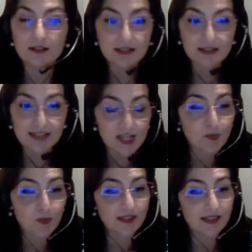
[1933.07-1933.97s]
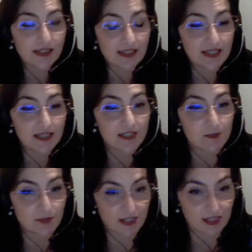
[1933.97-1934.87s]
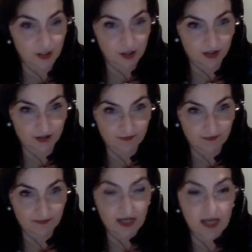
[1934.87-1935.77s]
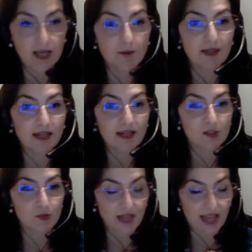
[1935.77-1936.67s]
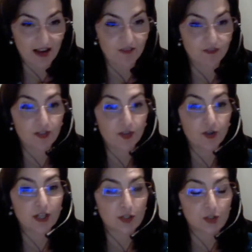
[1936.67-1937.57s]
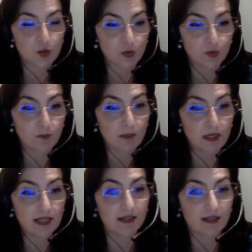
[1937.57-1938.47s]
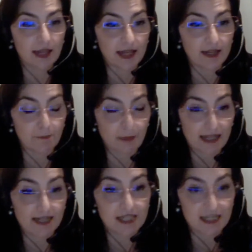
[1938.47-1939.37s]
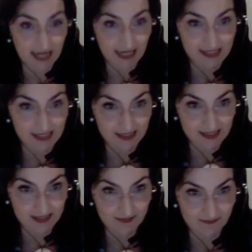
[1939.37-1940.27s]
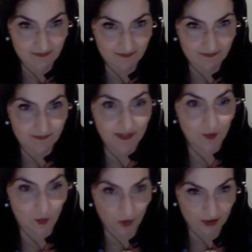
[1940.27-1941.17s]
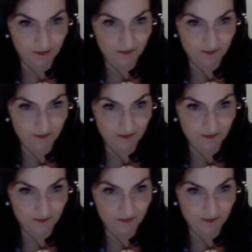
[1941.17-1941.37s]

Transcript: desperately needs mediation because we have 32 million pending cases in court.